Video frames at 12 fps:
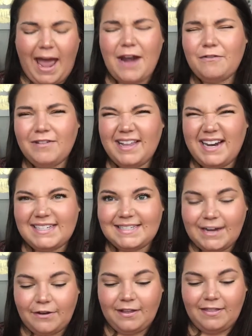I don't really
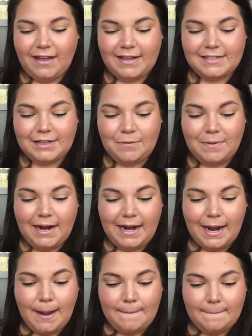necessarily think it's
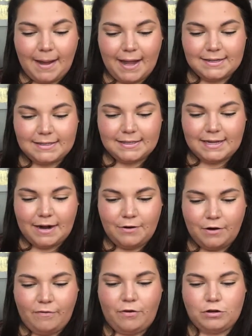illuminating, but I don't
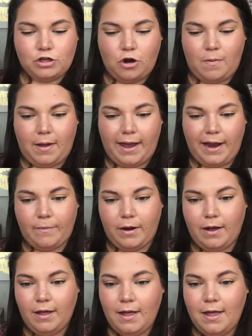know if it'll show up on
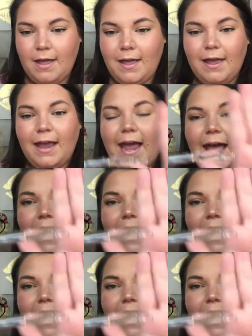camera. It